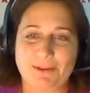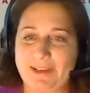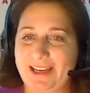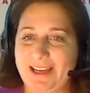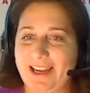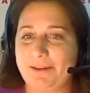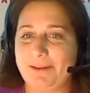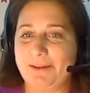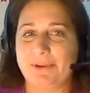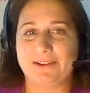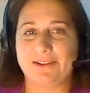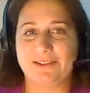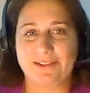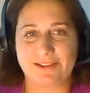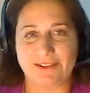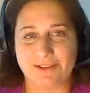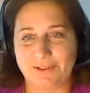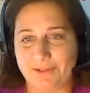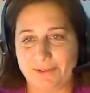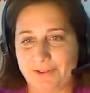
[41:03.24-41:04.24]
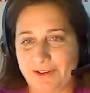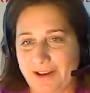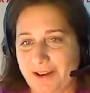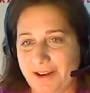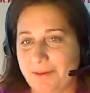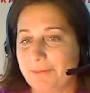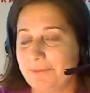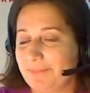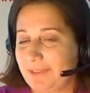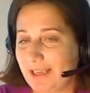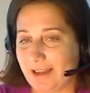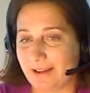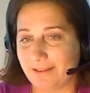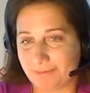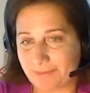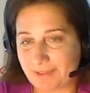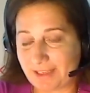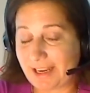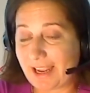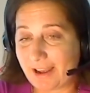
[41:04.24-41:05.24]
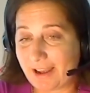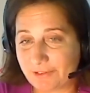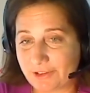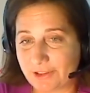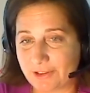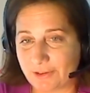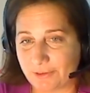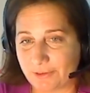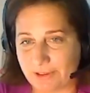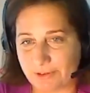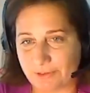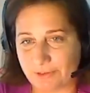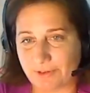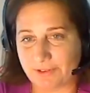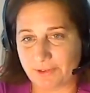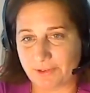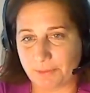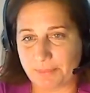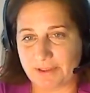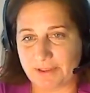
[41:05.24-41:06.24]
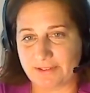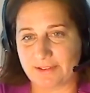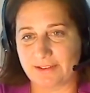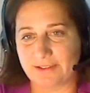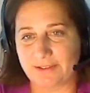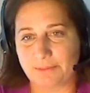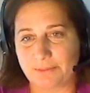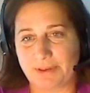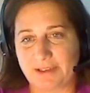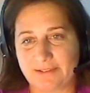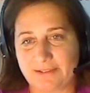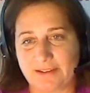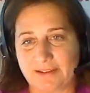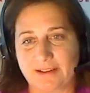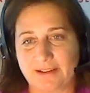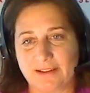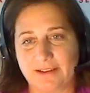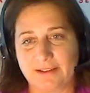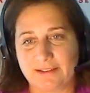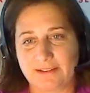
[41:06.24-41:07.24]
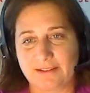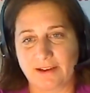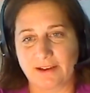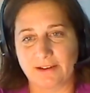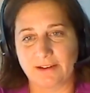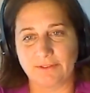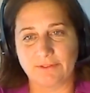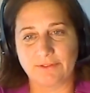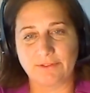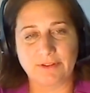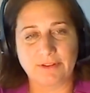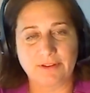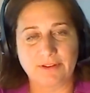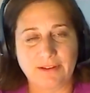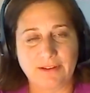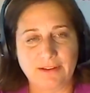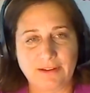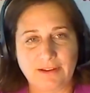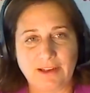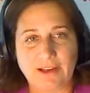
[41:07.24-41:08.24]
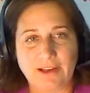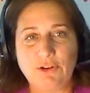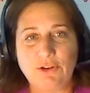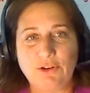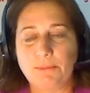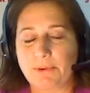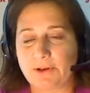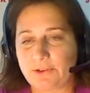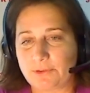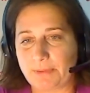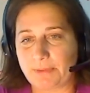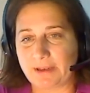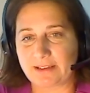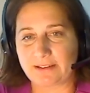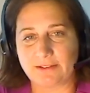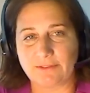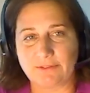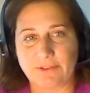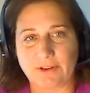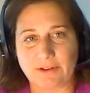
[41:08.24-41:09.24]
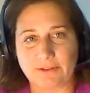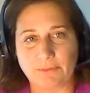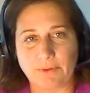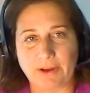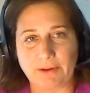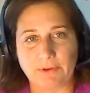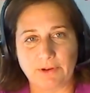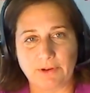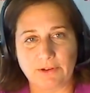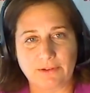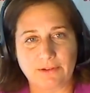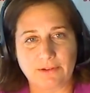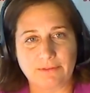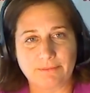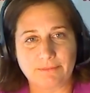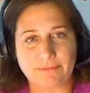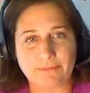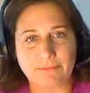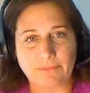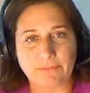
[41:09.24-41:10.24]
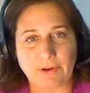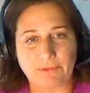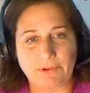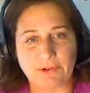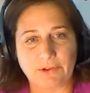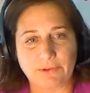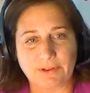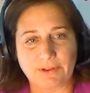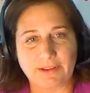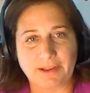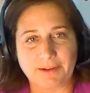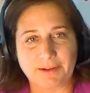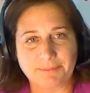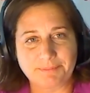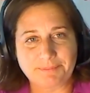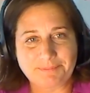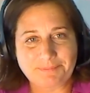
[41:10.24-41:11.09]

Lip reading: be able to, they have to do it to run their business. Basically, it's kind of a new perspective on why we're doing that.